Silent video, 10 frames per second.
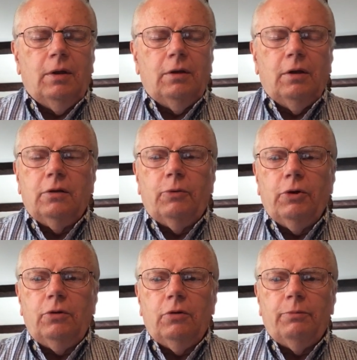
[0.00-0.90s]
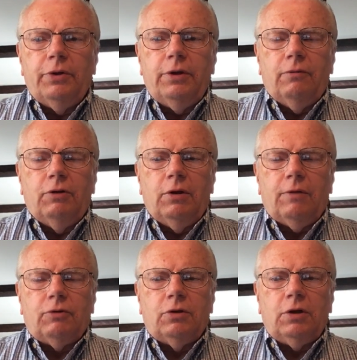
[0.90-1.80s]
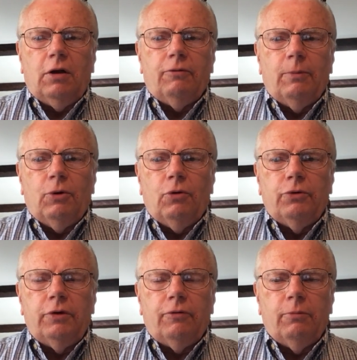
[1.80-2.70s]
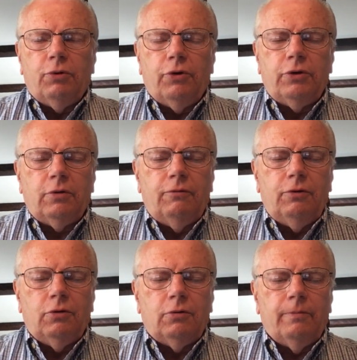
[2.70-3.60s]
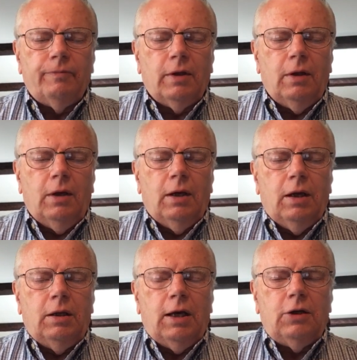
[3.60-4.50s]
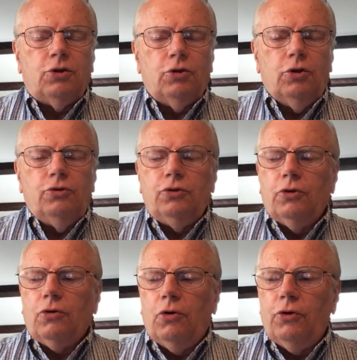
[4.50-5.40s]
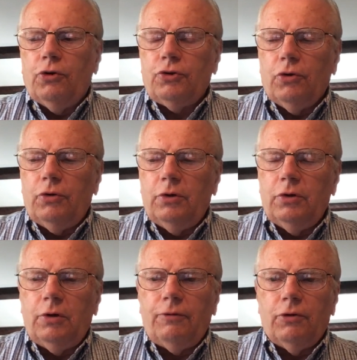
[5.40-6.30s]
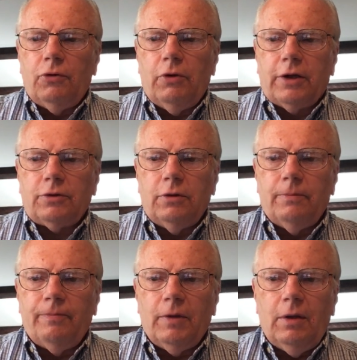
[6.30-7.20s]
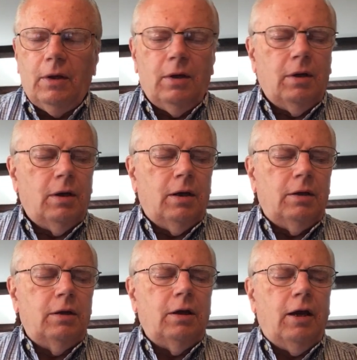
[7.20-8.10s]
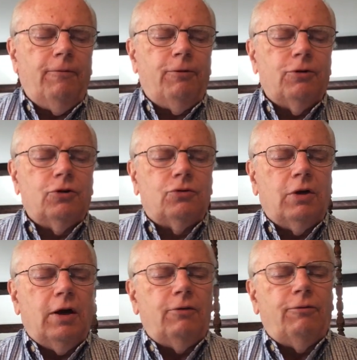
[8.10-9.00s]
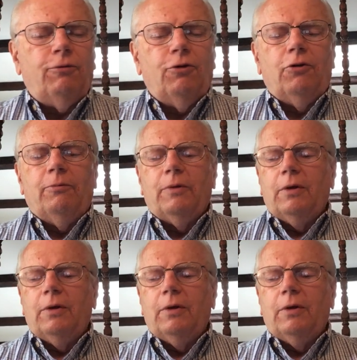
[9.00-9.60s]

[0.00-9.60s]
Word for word: then you really don't believe, and you have to start from a whole different point of view. And that turns your cornerstone in a different direction and any effort to try to form